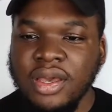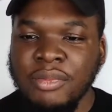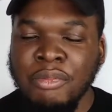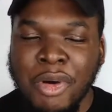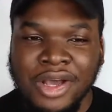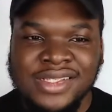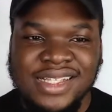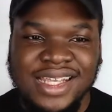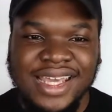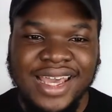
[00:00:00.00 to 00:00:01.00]

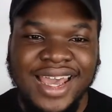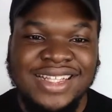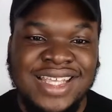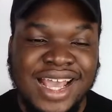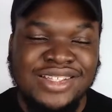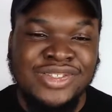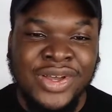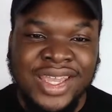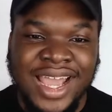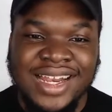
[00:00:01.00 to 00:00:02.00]
Moxley attacked
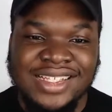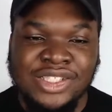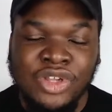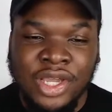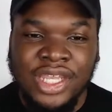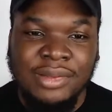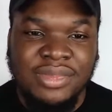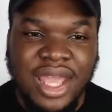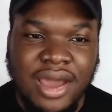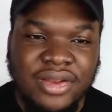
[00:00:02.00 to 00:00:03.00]
Don Callis, knocking him
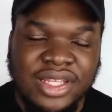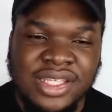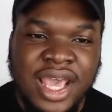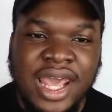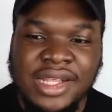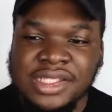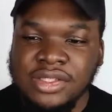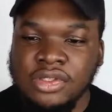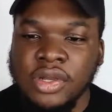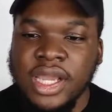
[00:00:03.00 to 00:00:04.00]
down. And as
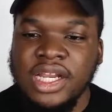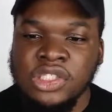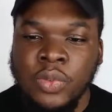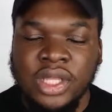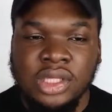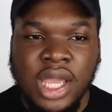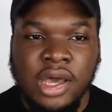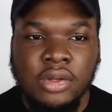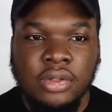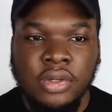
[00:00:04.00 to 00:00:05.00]
Don Callis went
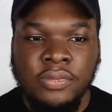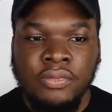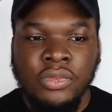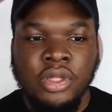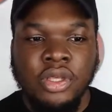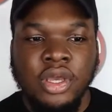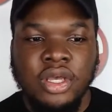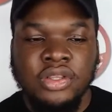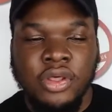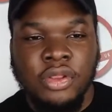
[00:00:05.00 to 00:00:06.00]
down,
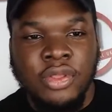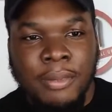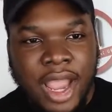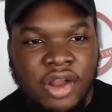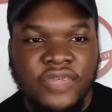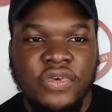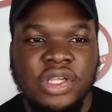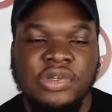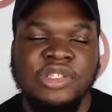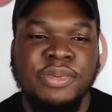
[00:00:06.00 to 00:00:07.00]
the microphone
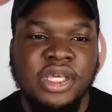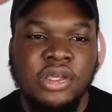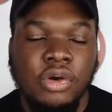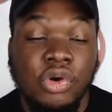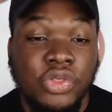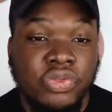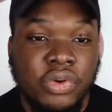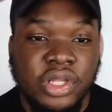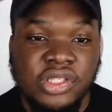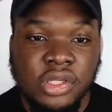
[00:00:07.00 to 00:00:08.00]
he was speaking on got
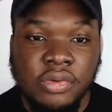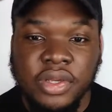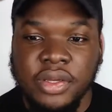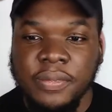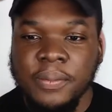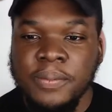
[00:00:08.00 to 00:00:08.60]
thrown into the ring,